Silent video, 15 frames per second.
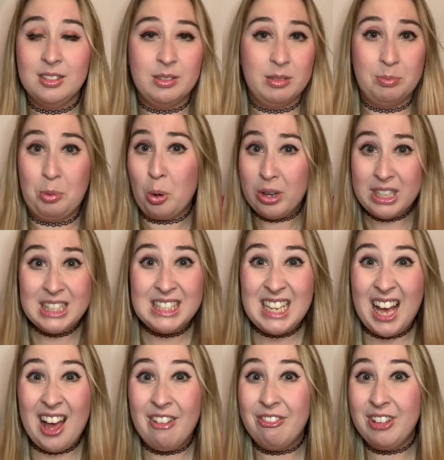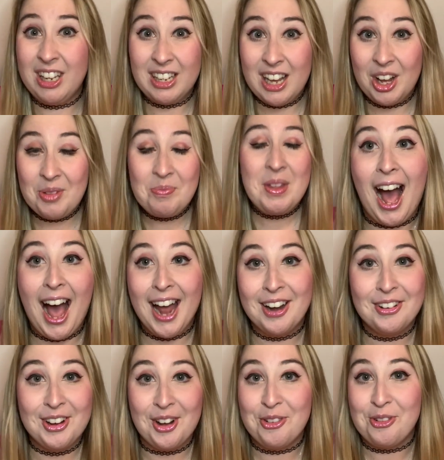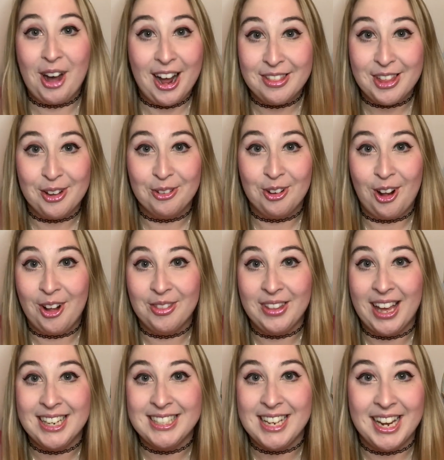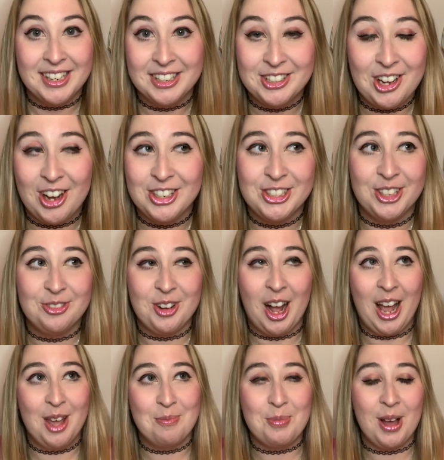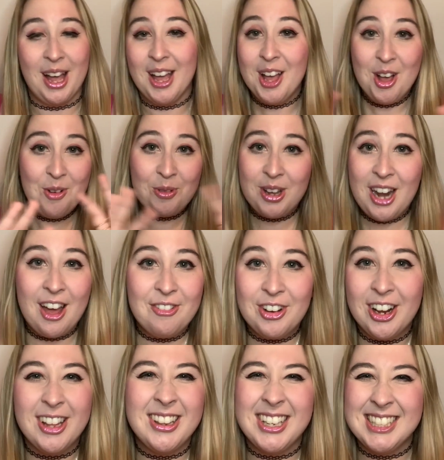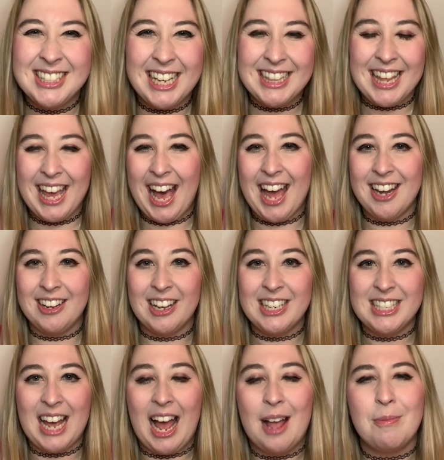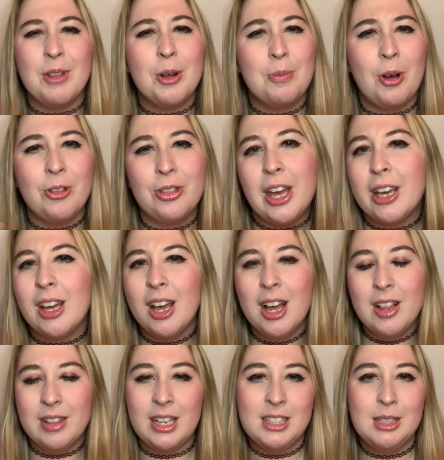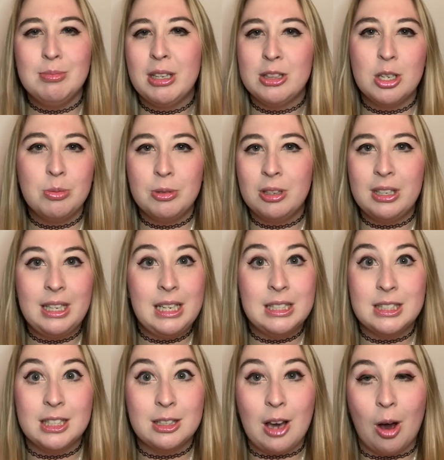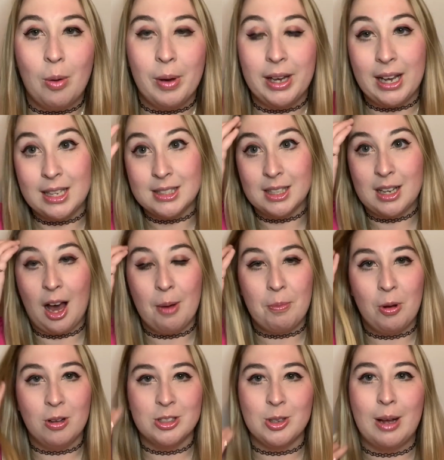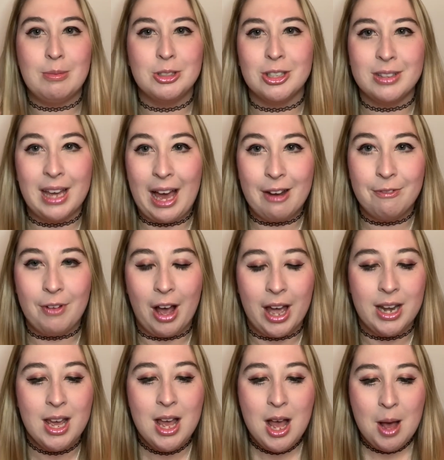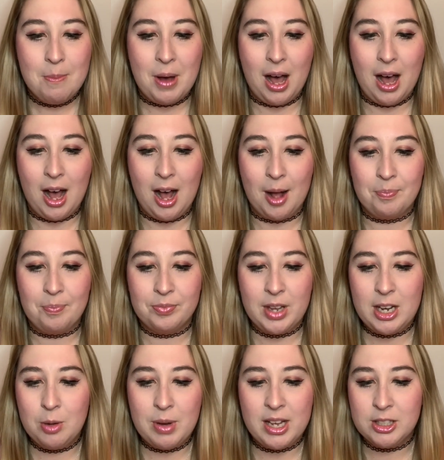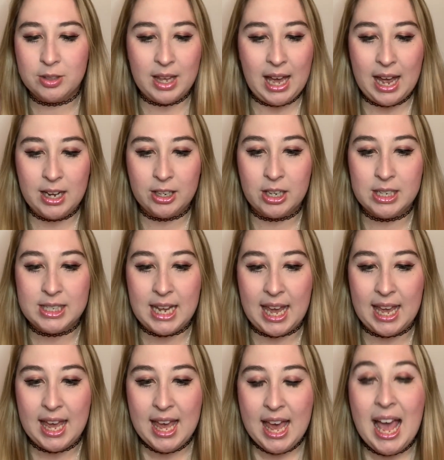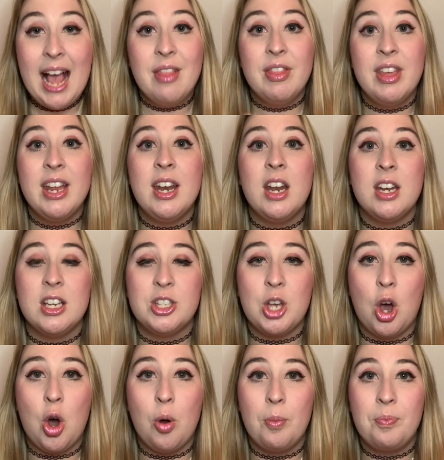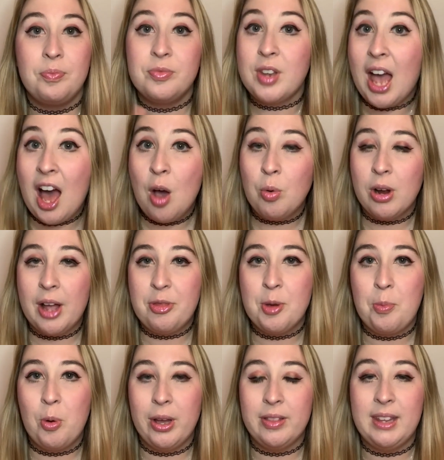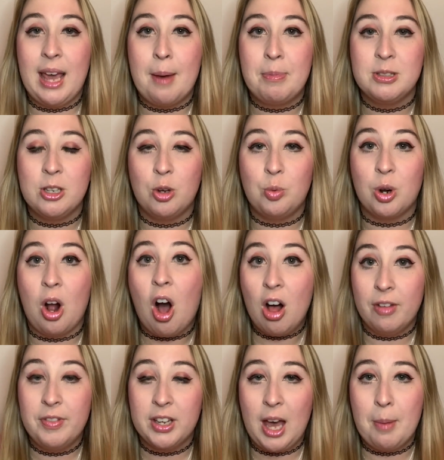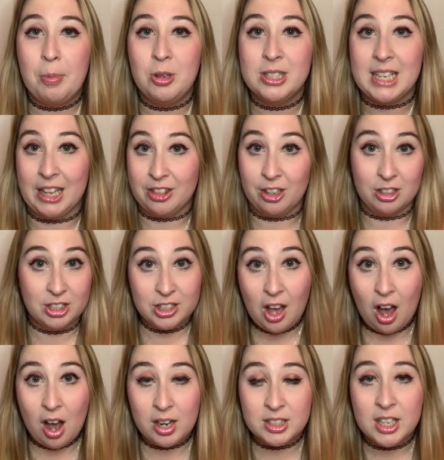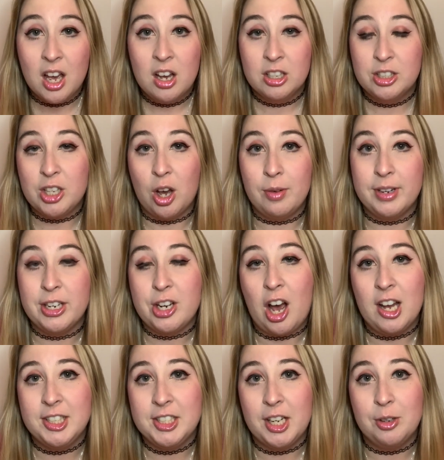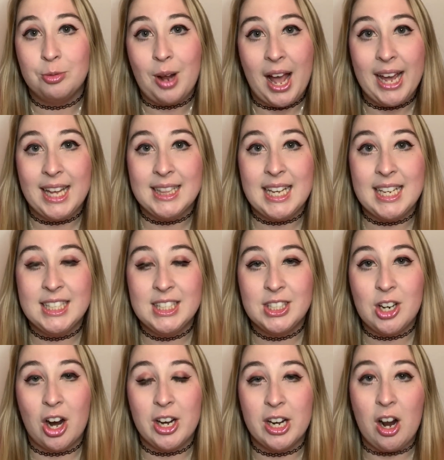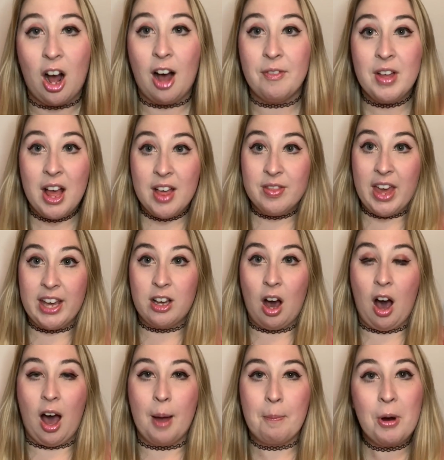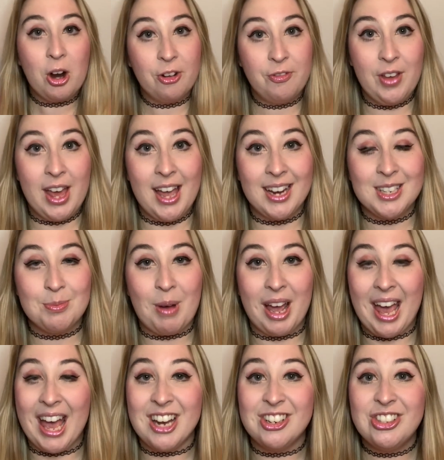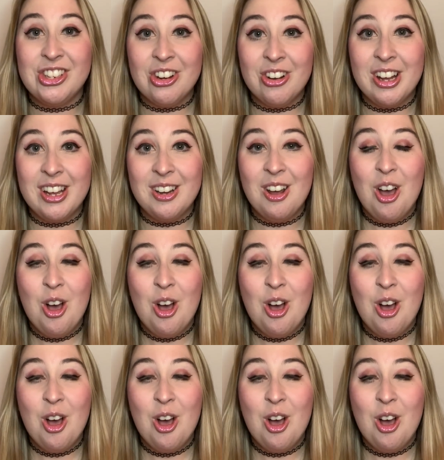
boy stuff, you know. I don't know why they were on that date, Natasha and Ryan, but whatever. It looks like they had a good time. They're both like, they seem like they're really easygoing as a couple, so I'm sure they had fun. But anyway, so they had a good date. And then, so now we're at the point in the episode where all of the couples get their songs. So Natasha and Ryan, they started off, they got Perfect by Ed Sheeran,